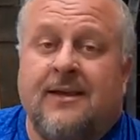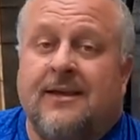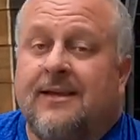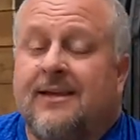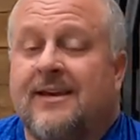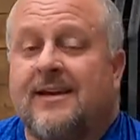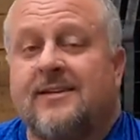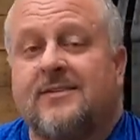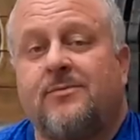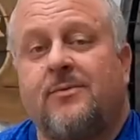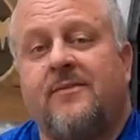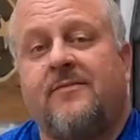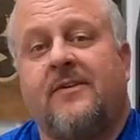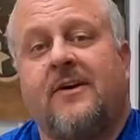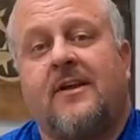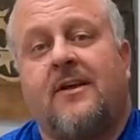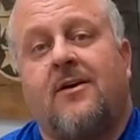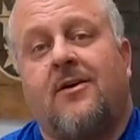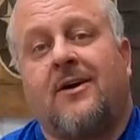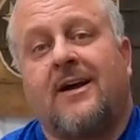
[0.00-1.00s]
Guys, we've
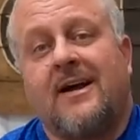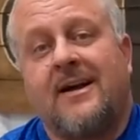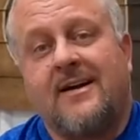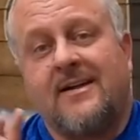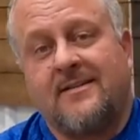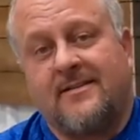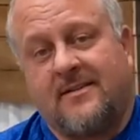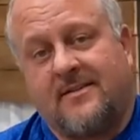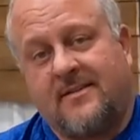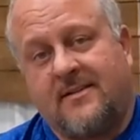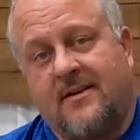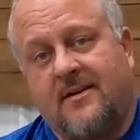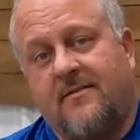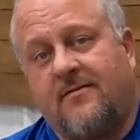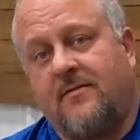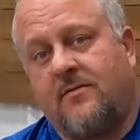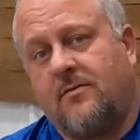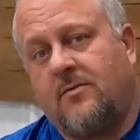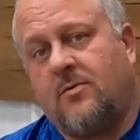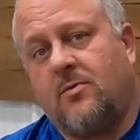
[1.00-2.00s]
got all kinds of stuff
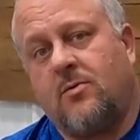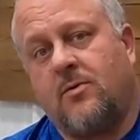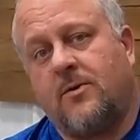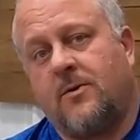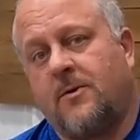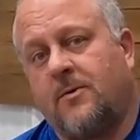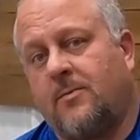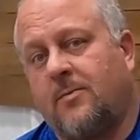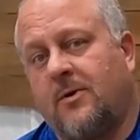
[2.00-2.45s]
on order.